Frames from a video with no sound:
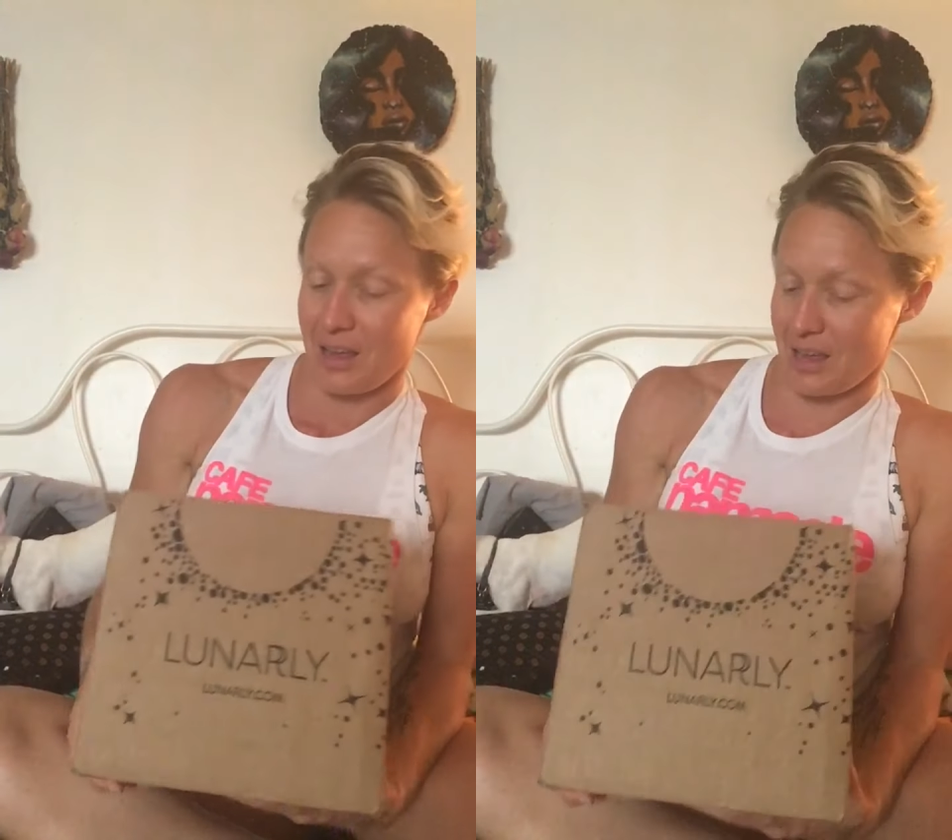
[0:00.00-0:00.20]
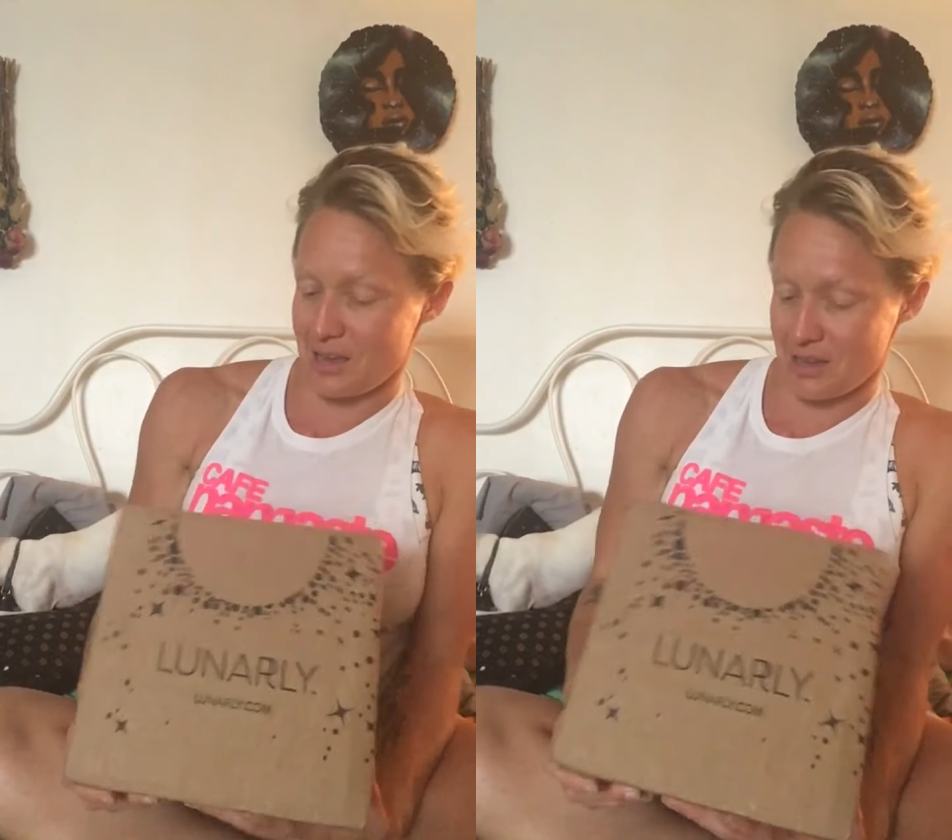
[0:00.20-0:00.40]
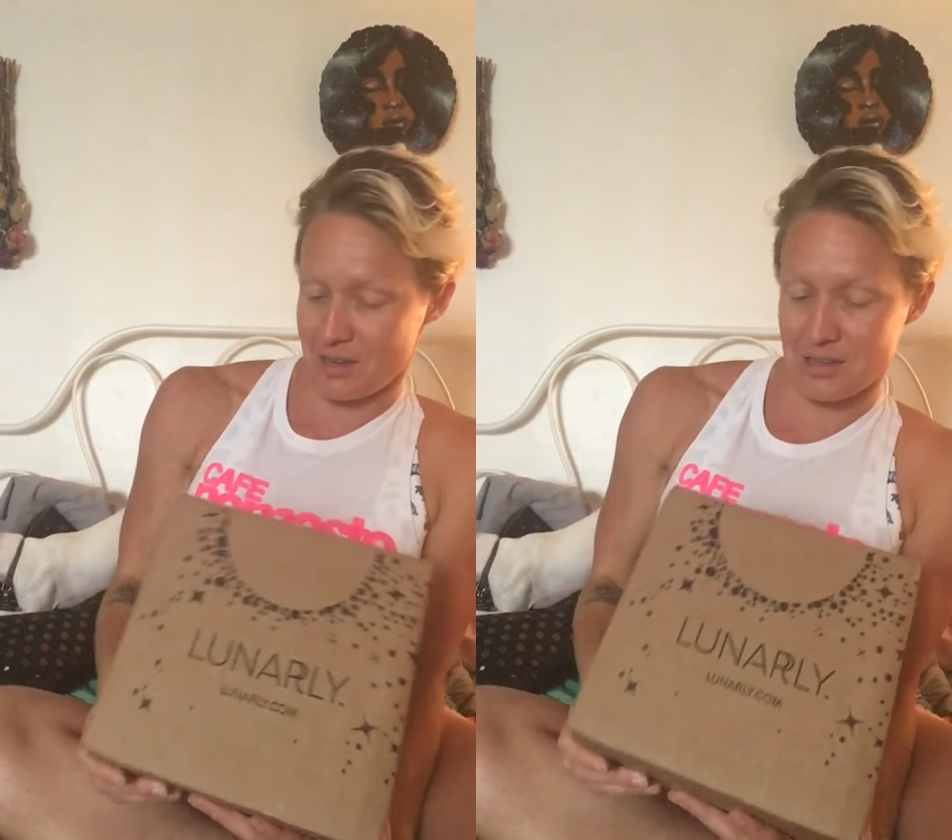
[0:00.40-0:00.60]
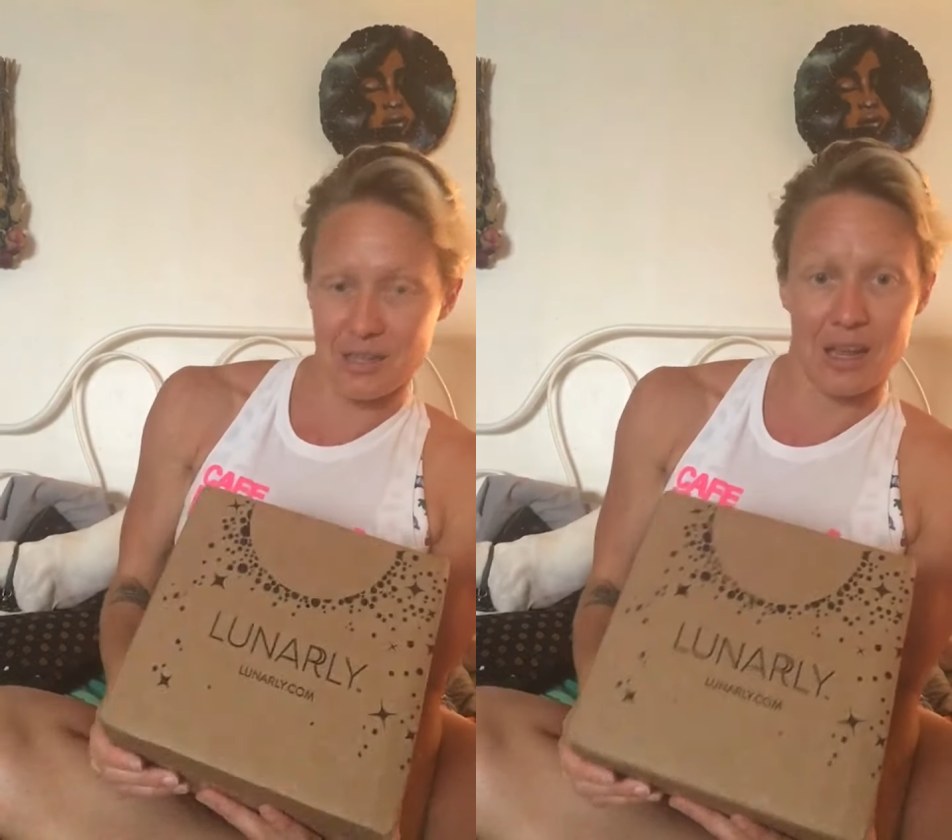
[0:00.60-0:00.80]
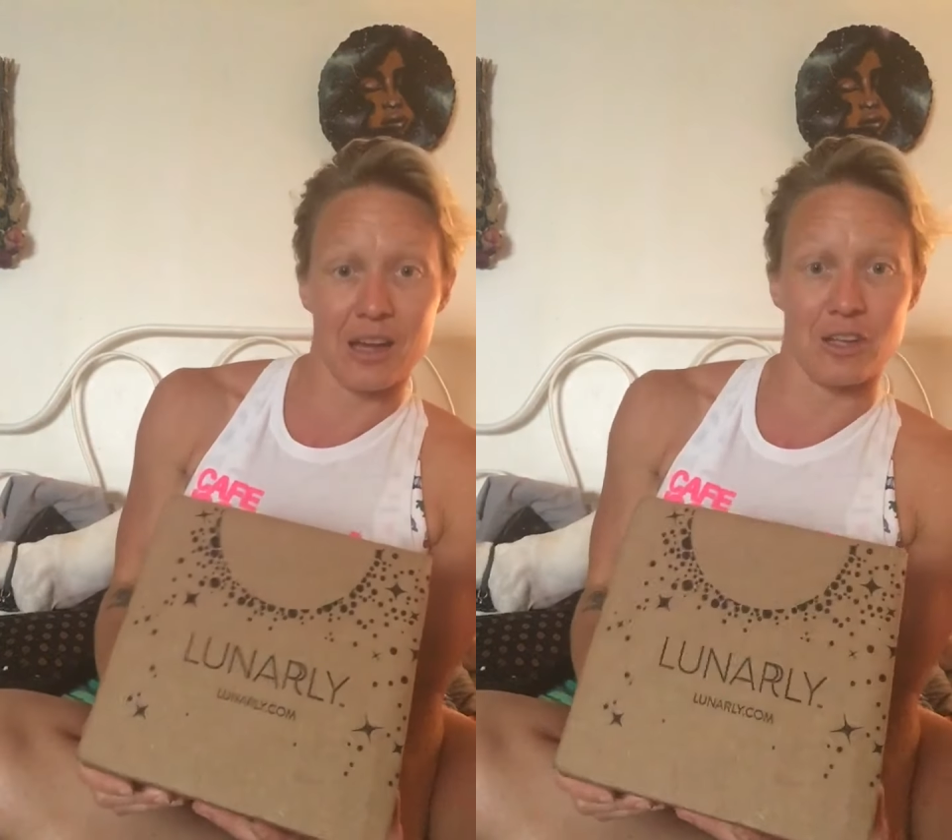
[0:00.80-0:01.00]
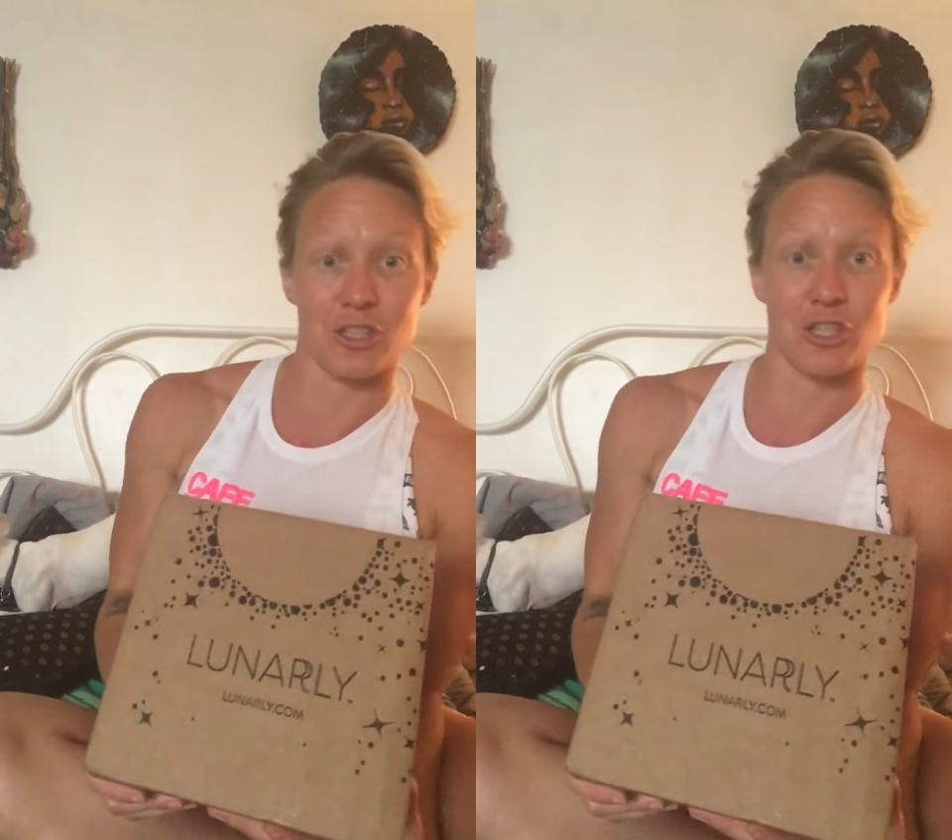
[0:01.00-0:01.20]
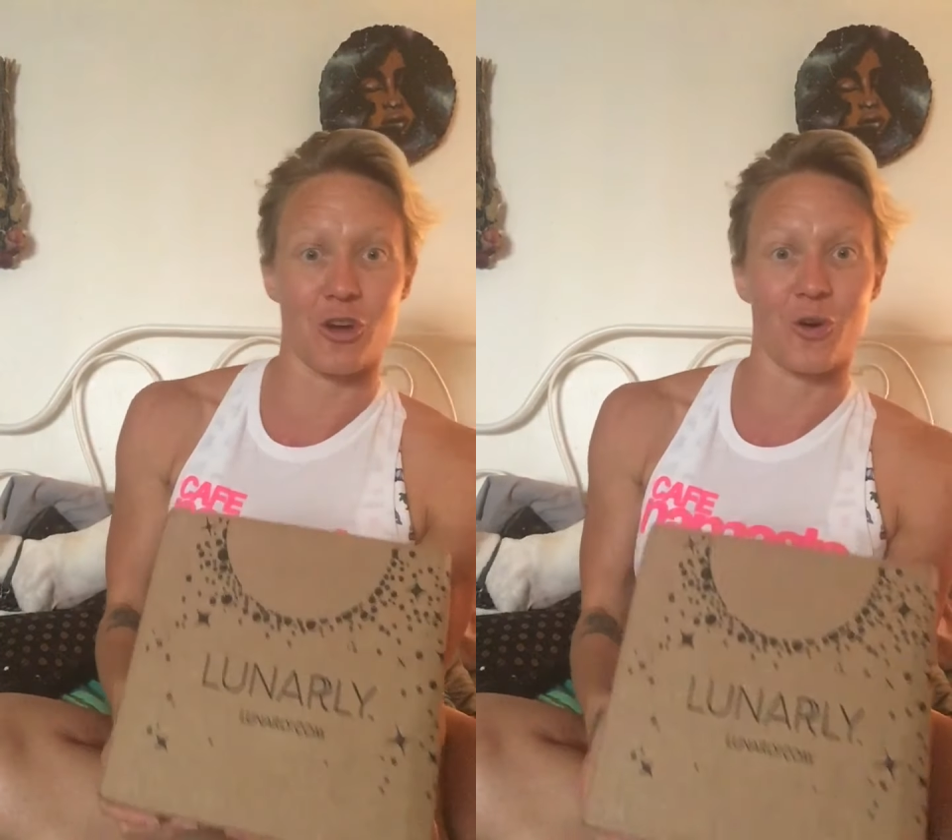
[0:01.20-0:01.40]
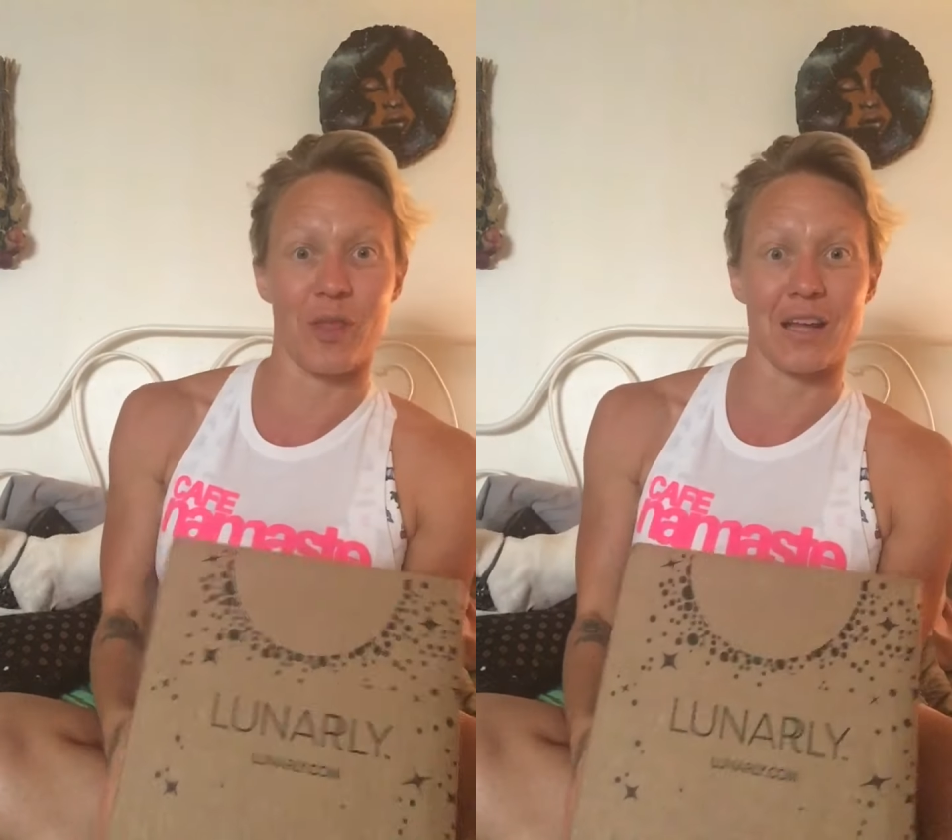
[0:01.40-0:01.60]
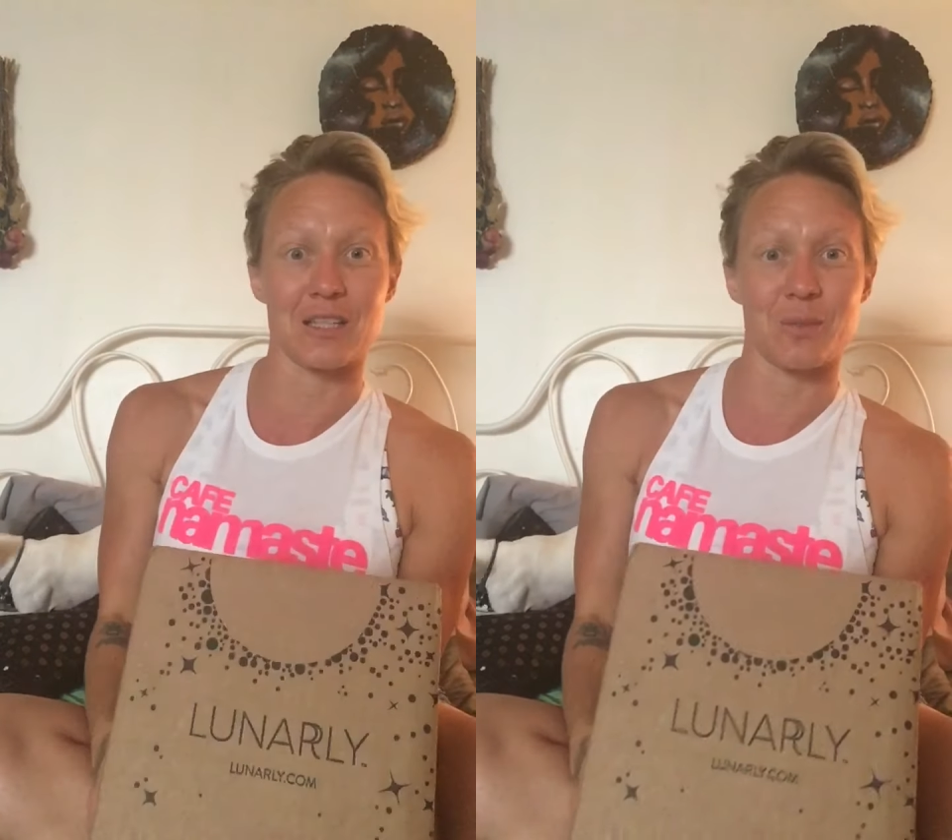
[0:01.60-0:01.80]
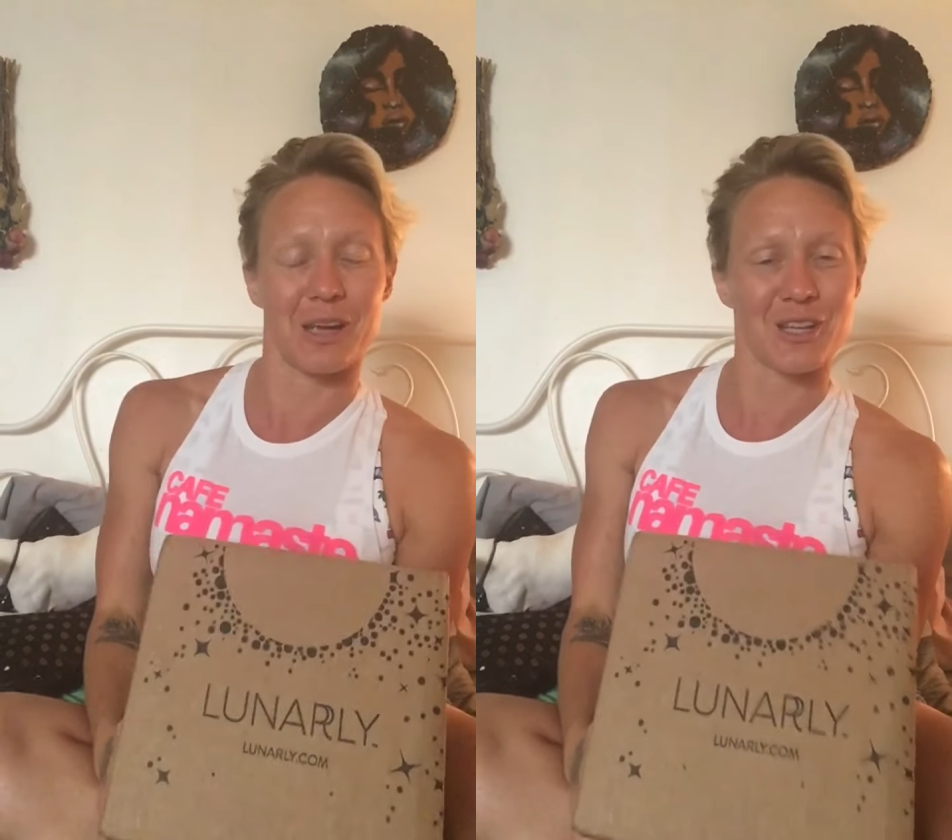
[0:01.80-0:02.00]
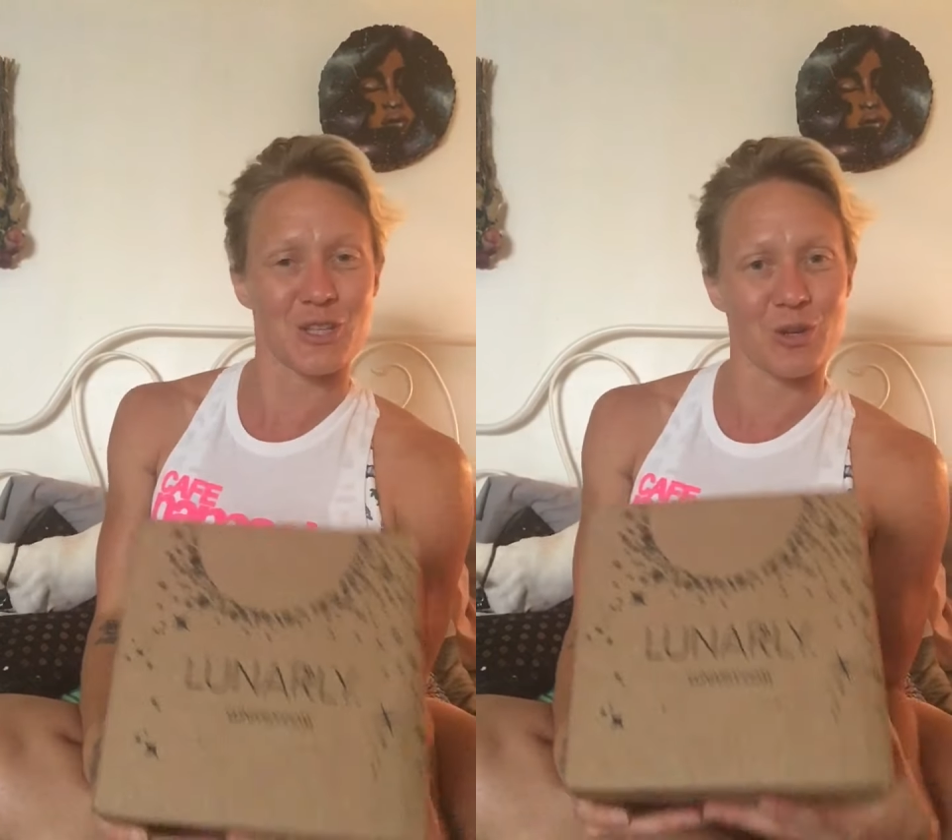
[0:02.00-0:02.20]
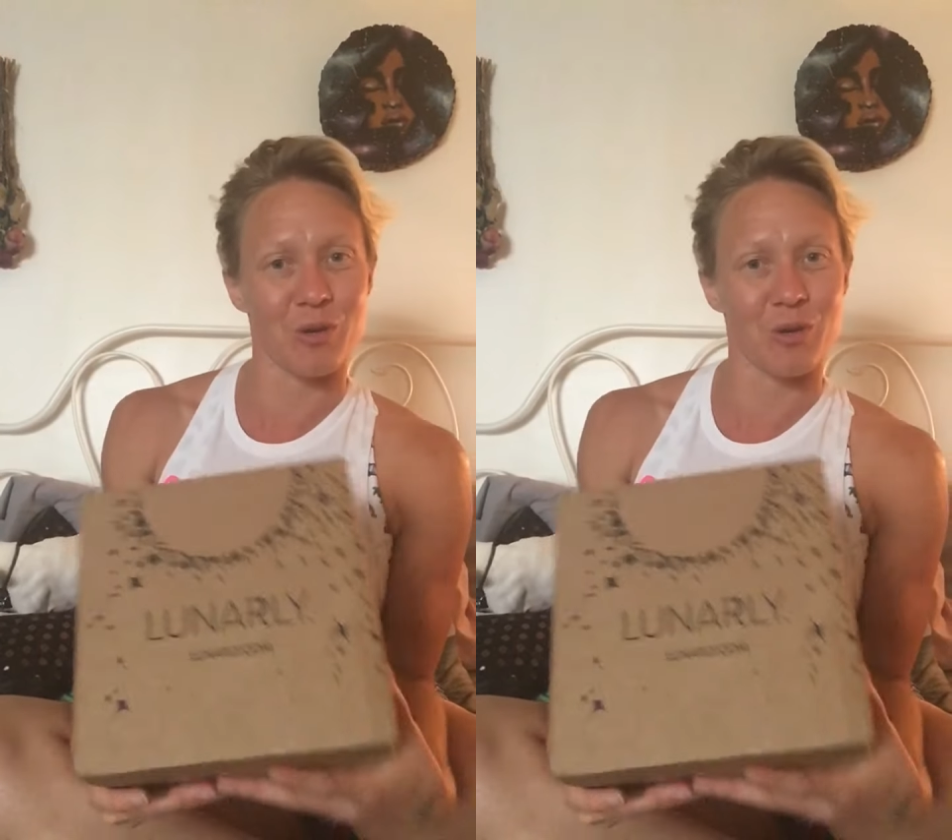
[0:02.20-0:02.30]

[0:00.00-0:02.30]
And yeah, so that's my history